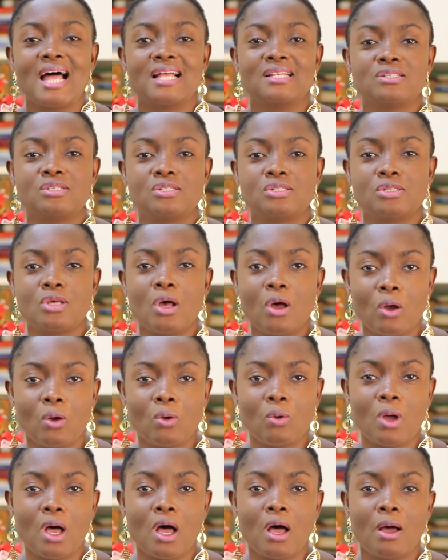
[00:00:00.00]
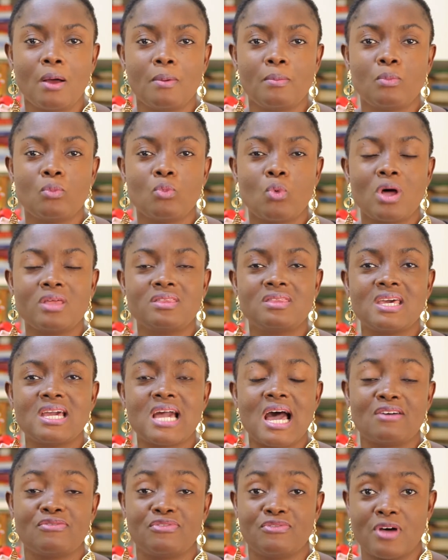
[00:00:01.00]
And so one
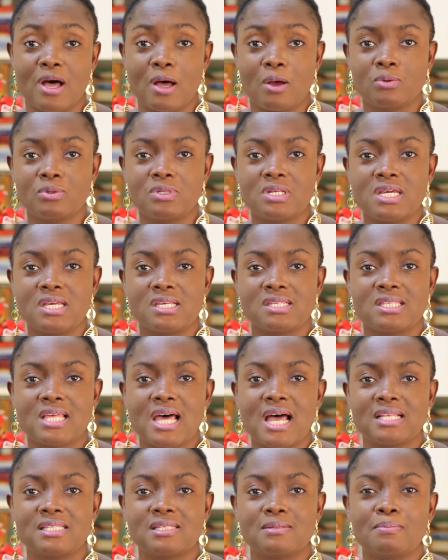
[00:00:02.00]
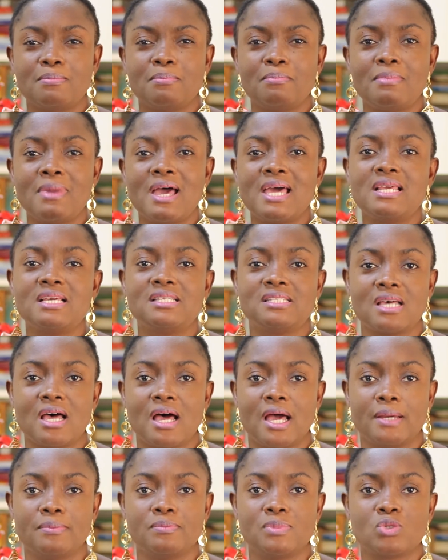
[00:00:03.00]
thing I've found is that many
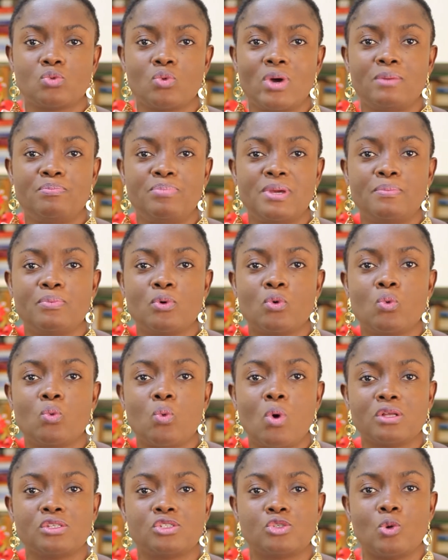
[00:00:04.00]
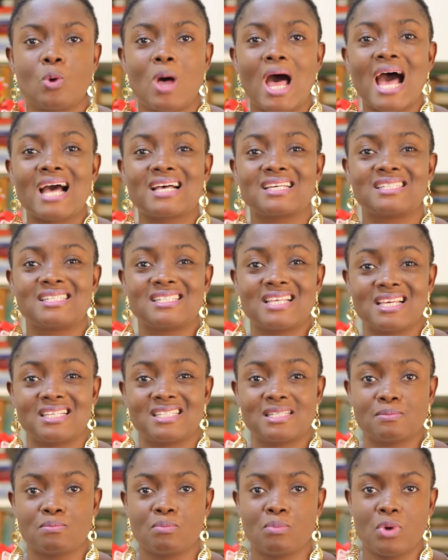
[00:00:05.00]
times when people want to
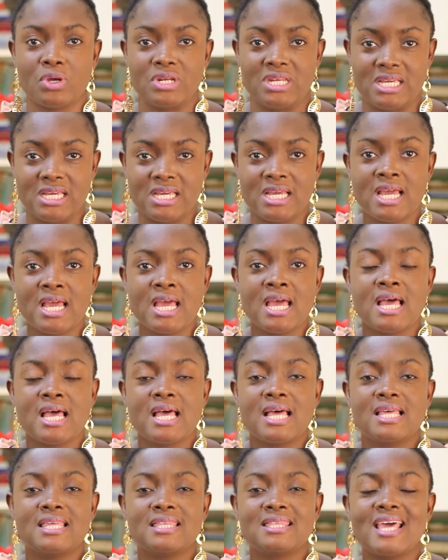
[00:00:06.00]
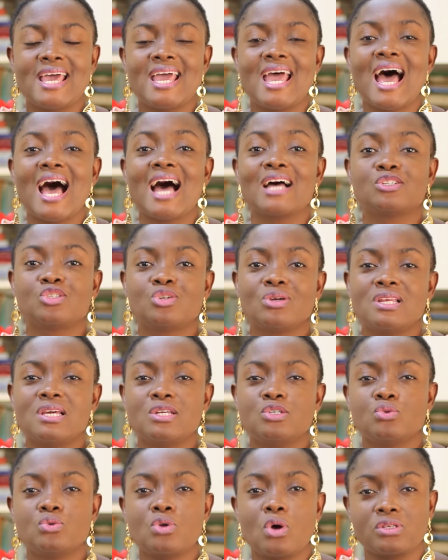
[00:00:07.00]
access money, they
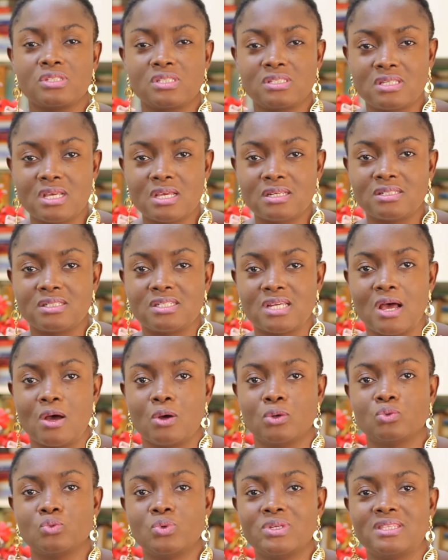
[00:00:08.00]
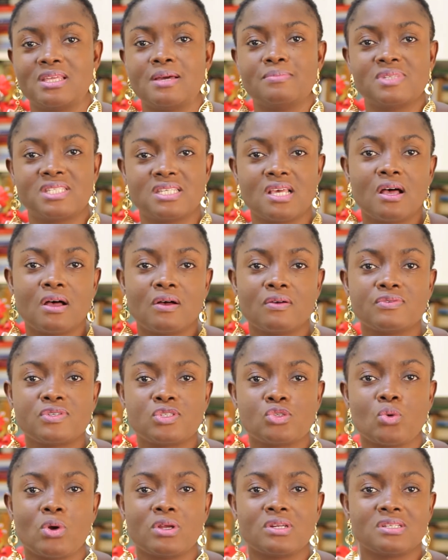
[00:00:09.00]
actually do not sit down with
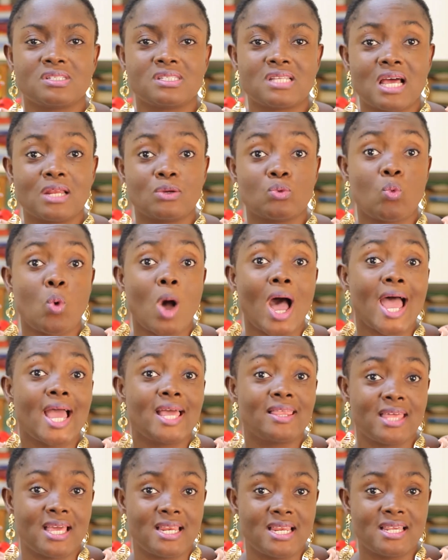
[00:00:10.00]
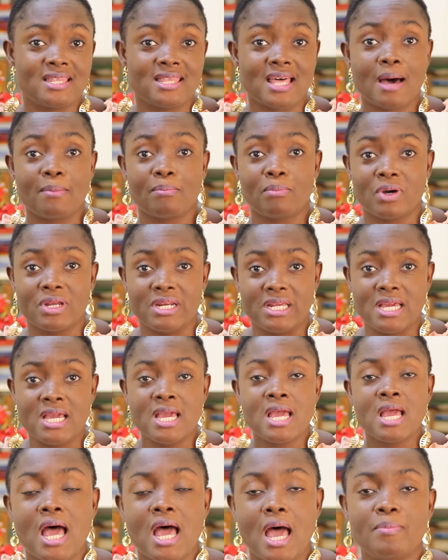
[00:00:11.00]
themselves to understand why they need that money.
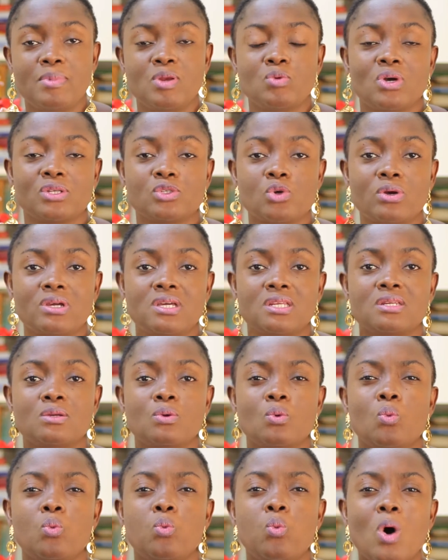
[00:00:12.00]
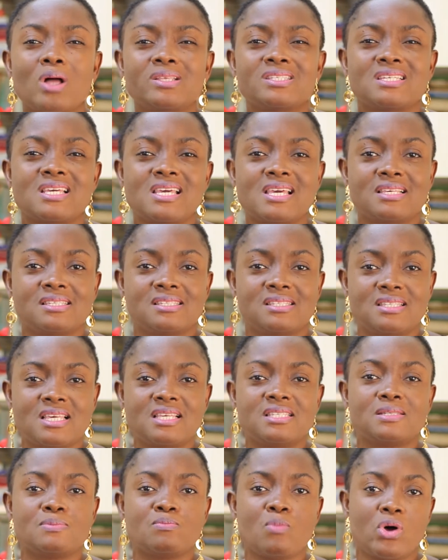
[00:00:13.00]
I mean, we're talking, what is
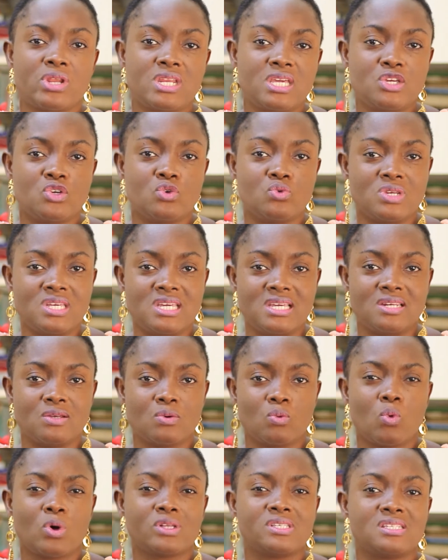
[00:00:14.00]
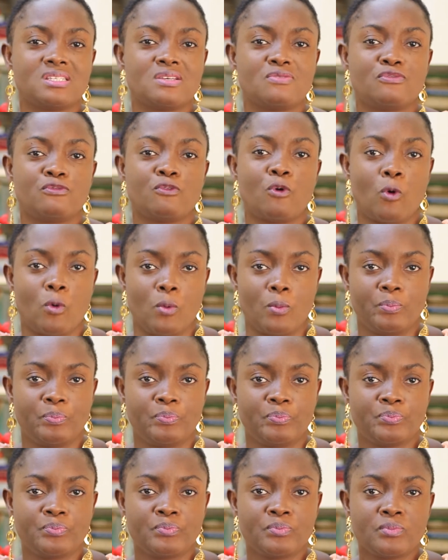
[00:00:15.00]
this money you need? What is it for?
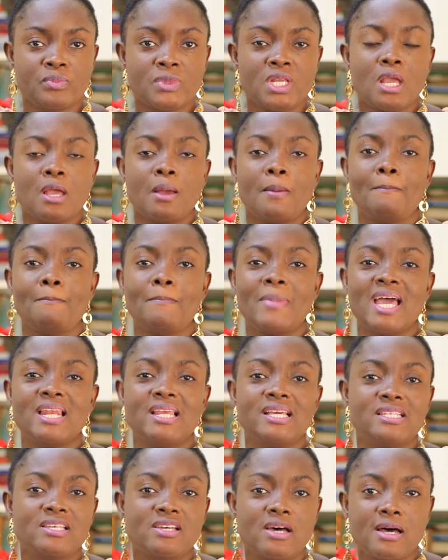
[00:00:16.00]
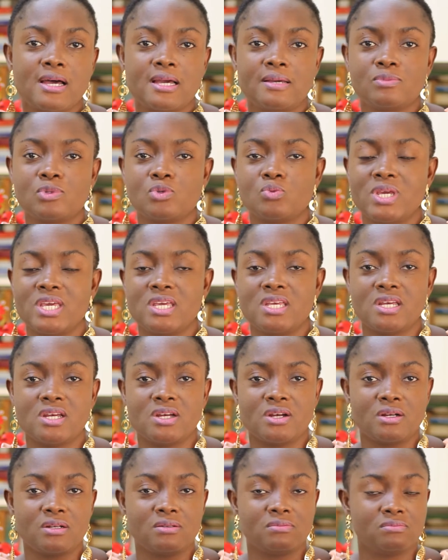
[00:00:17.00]
Many times we
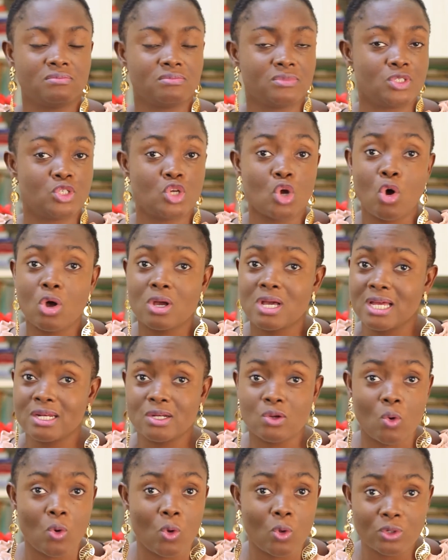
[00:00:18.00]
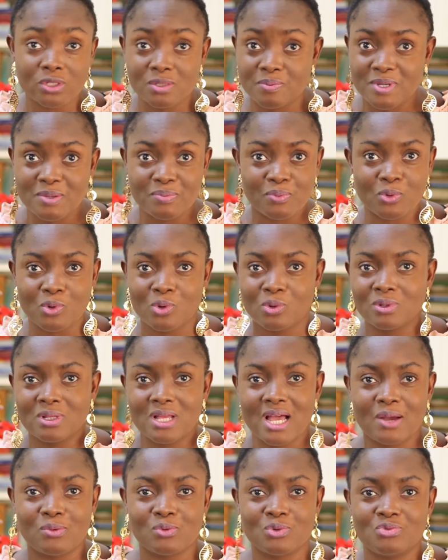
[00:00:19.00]
hear young and old people,
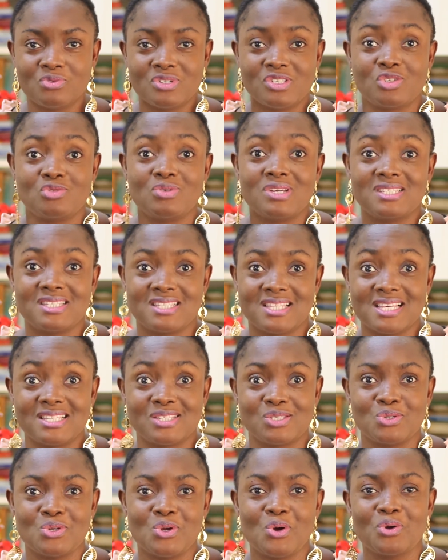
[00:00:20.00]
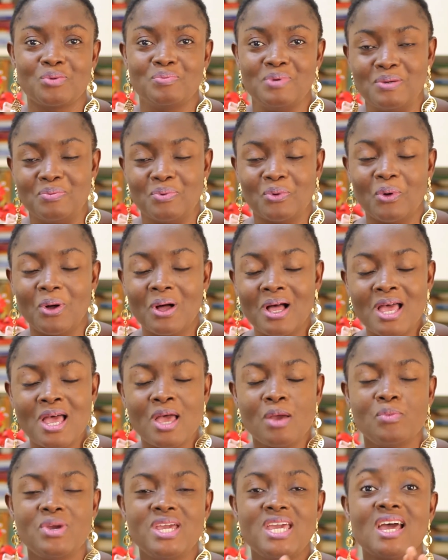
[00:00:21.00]
I won't restrict this to young people,
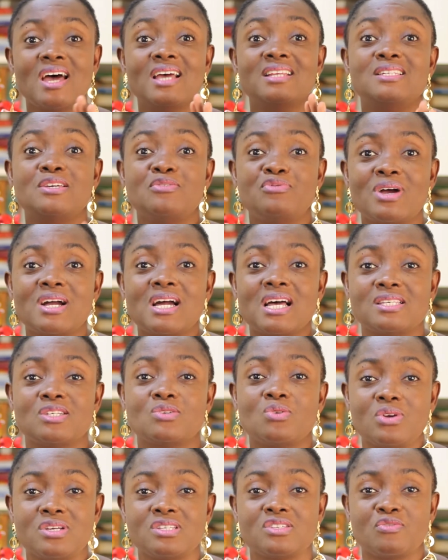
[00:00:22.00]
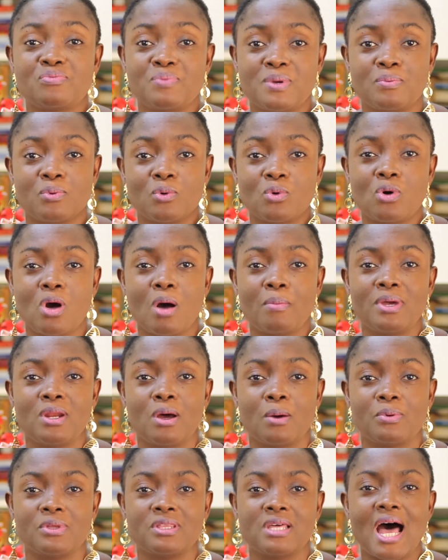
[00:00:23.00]
we hear different categories of people coming
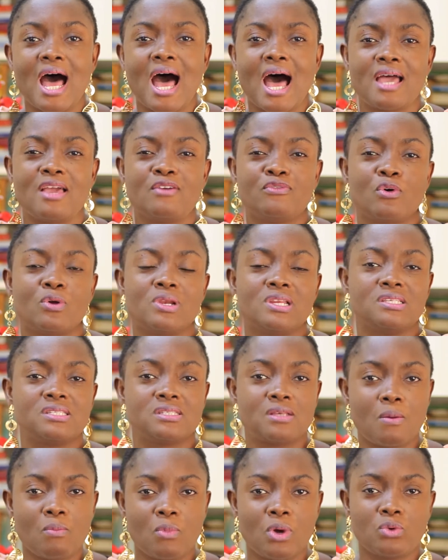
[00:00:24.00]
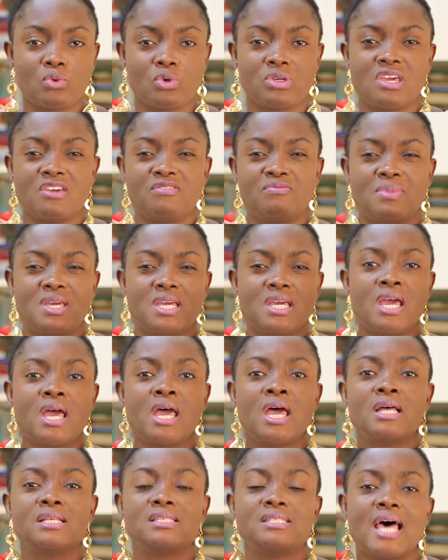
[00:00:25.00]
up with, if only someone would give me
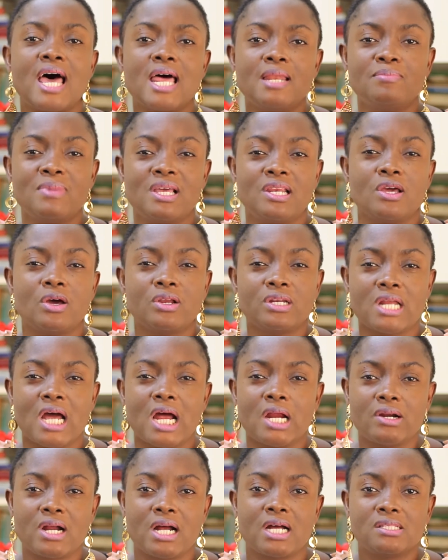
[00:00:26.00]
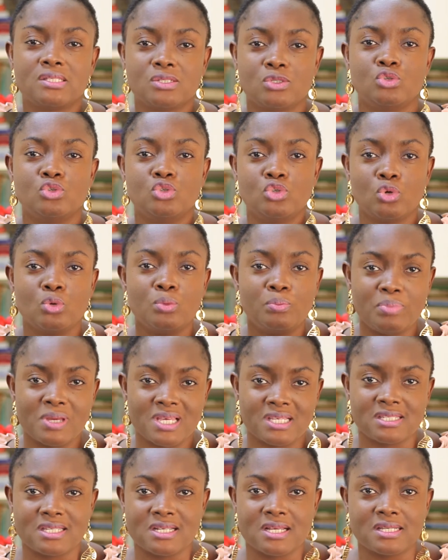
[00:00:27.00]
10 million naira to do
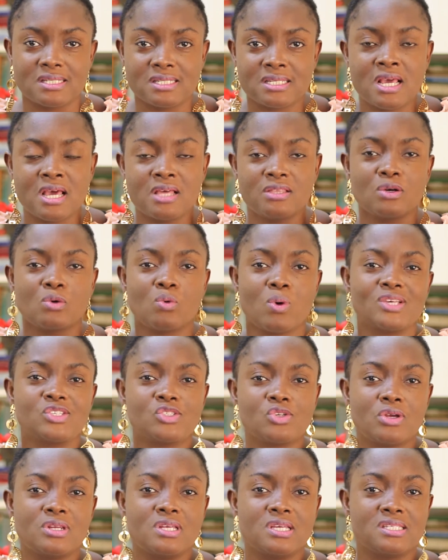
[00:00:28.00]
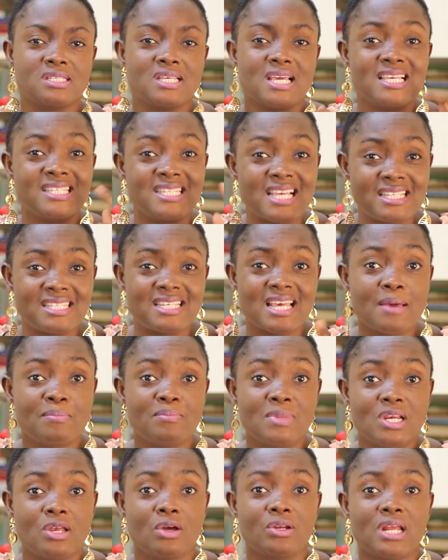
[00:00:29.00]
business. The question is it
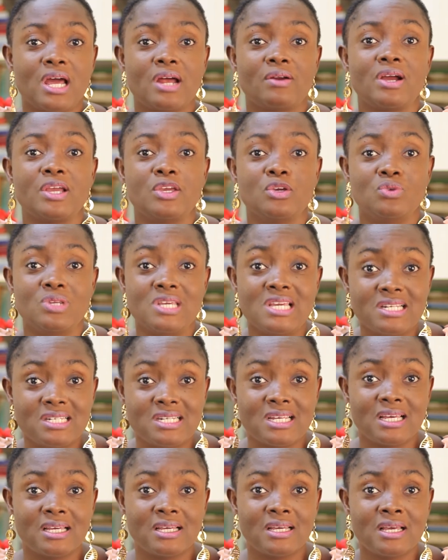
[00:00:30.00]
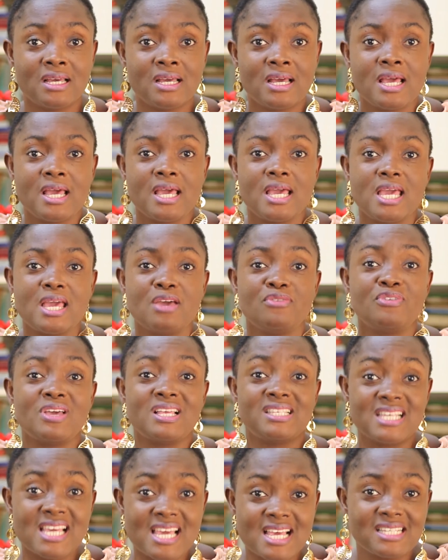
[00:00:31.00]
10 million naira you need? If
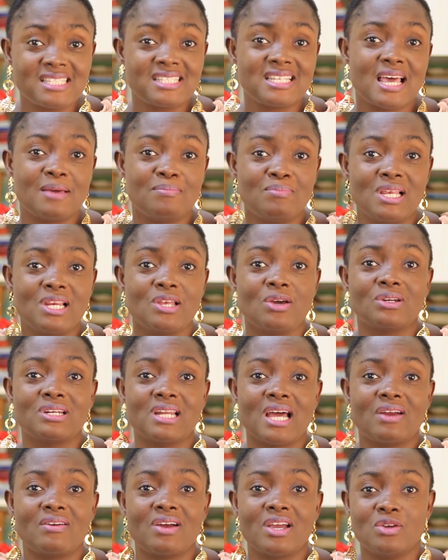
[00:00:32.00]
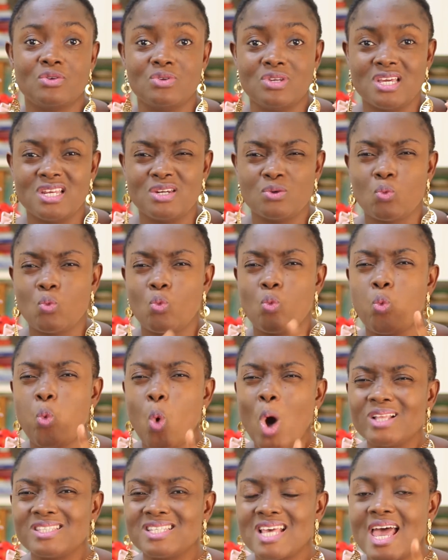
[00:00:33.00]
it is 10 million naira you need,
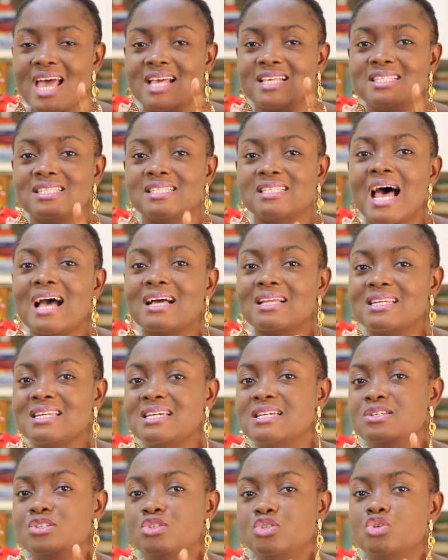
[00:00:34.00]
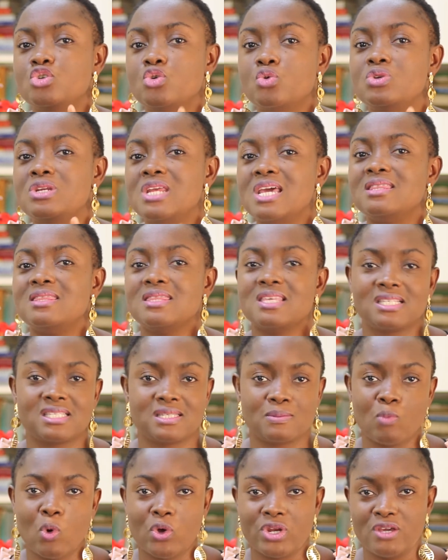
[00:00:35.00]
what exactly do you need
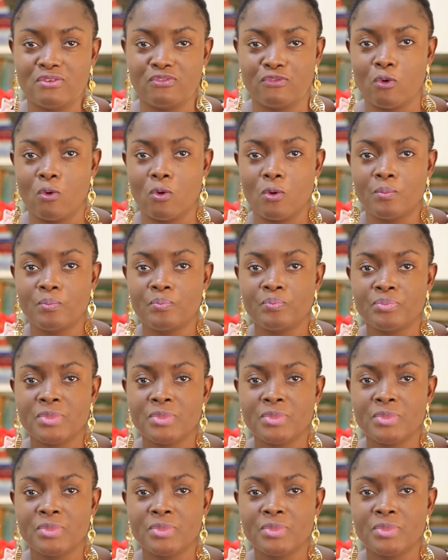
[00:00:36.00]
this money for?